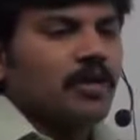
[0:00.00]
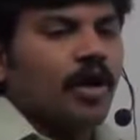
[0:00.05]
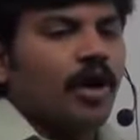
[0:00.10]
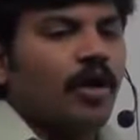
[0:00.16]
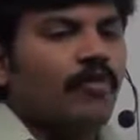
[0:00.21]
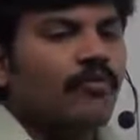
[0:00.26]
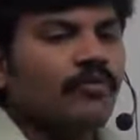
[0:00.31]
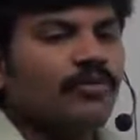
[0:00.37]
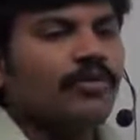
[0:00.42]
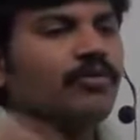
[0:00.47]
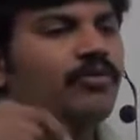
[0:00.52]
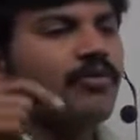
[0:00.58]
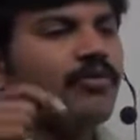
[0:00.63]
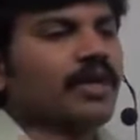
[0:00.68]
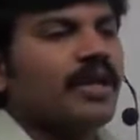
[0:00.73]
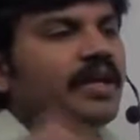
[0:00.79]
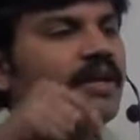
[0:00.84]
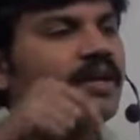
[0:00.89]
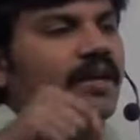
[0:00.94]
How you
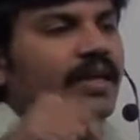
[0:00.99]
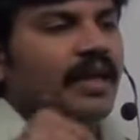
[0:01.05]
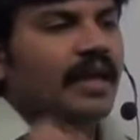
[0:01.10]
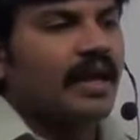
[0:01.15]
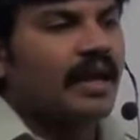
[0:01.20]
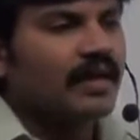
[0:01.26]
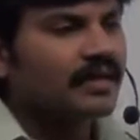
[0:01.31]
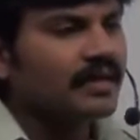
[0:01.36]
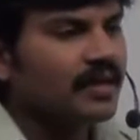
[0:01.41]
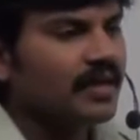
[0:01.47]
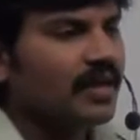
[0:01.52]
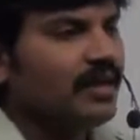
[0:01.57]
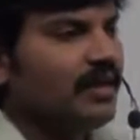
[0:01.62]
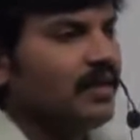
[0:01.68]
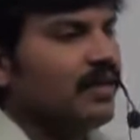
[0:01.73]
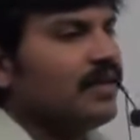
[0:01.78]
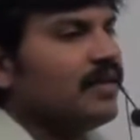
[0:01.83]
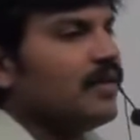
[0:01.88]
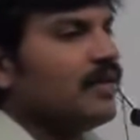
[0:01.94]
can
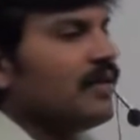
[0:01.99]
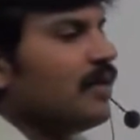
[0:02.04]
handle,